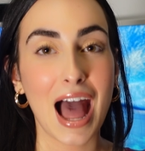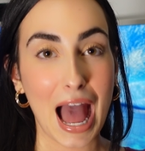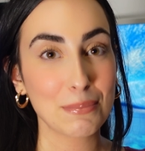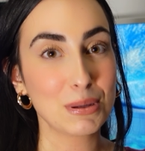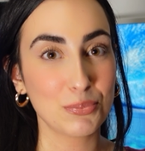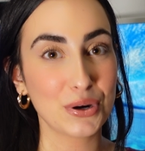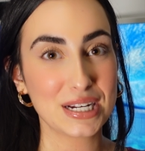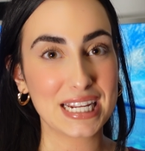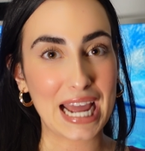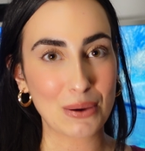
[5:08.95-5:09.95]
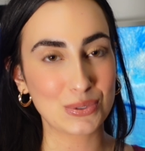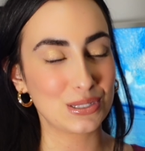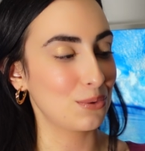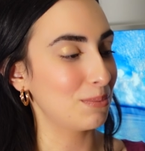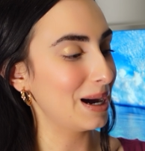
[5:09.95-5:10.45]
I've been printing out
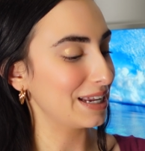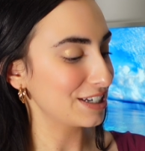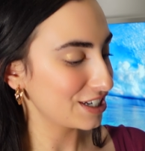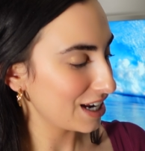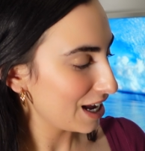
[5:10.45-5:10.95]
so much.